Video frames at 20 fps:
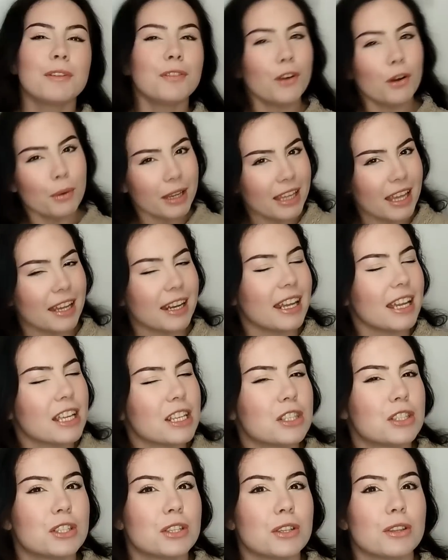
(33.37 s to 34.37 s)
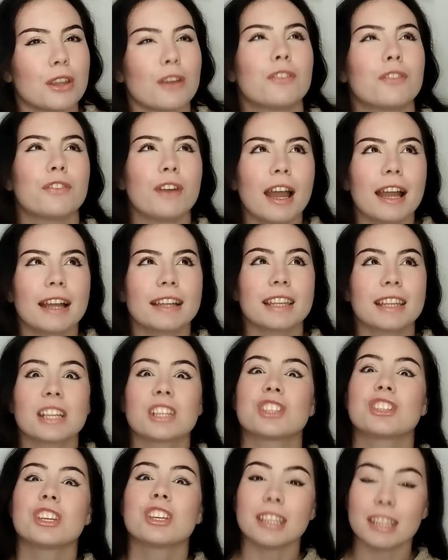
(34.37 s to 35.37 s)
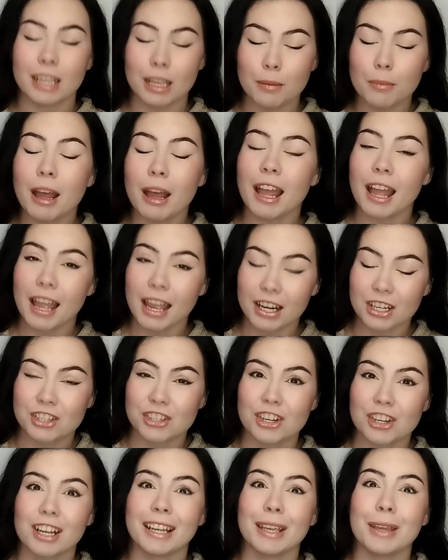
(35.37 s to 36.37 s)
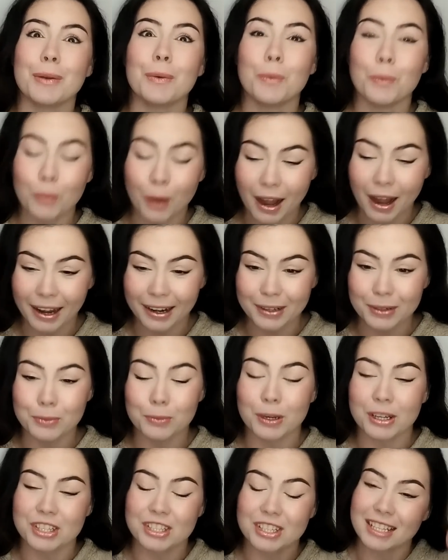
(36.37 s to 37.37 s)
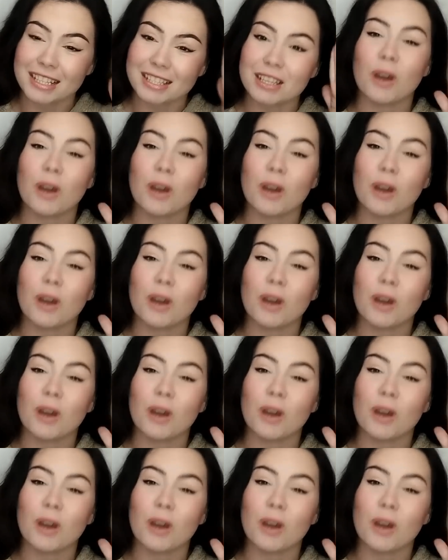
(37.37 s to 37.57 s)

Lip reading: Before we get into the fact that Chidimma actually won, which